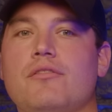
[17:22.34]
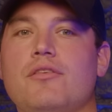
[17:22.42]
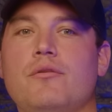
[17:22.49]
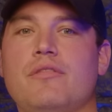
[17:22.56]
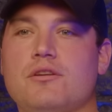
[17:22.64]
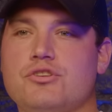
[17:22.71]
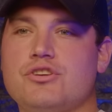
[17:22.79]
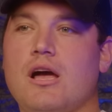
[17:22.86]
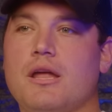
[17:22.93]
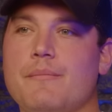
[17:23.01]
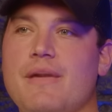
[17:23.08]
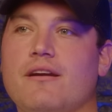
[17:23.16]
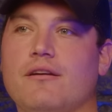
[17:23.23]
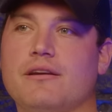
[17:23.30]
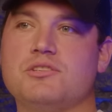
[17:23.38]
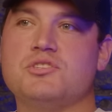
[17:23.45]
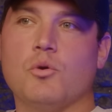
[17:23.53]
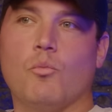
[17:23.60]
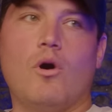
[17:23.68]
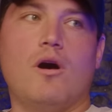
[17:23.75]
though that John Mayer gets
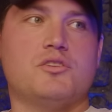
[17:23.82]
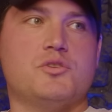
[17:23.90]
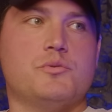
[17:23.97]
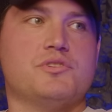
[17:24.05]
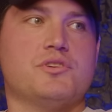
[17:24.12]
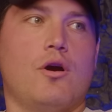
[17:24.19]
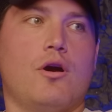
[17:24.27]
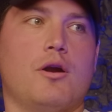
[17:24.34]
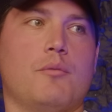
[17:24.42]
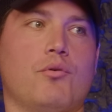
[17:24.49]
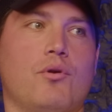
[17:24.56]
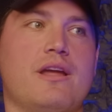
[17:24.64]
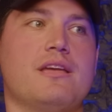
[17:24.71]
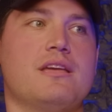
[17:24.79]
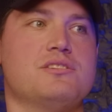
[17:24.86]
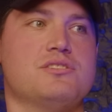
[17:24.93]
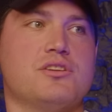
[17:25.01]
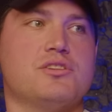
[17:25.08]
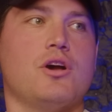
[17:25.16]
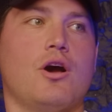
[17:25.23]
to walk to his car, bring his
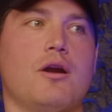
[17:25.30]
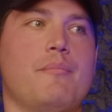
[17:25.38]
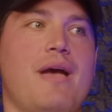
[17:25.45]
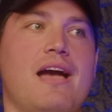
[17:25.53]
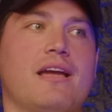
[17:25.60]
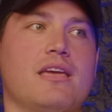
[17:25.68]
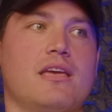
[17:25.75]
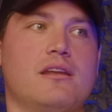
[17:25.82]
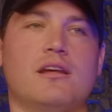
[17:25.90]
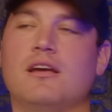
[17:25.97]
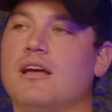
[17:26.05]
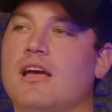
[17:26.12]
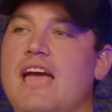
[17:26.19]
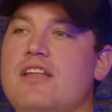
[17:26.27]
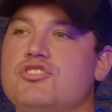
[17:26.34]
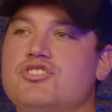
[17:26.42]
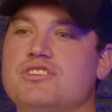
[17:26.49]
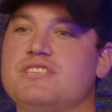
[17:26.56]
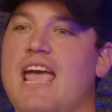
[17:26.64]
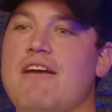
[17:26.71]
guitar back in, and
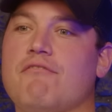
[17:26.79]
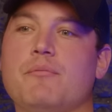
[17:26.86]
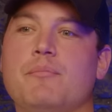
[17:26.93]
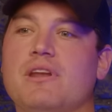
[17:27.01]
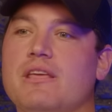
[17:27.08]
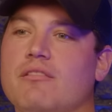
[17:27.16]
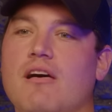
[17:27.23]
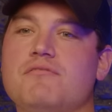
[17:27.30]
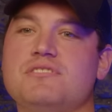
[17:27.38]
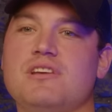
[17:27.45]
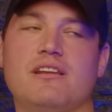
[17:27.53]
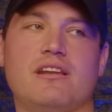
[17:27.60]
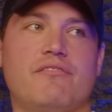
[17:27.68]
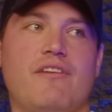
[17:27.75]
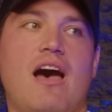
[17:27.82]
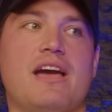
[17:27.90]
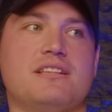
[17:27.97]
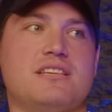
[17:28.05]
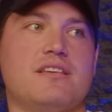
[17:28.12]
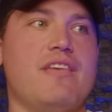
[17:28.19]
just everybody loves it. And if I
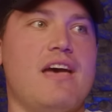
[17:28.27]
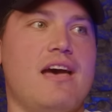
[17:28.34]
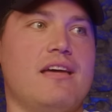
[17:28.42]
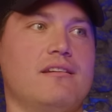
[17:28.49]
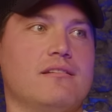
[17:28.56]
did that,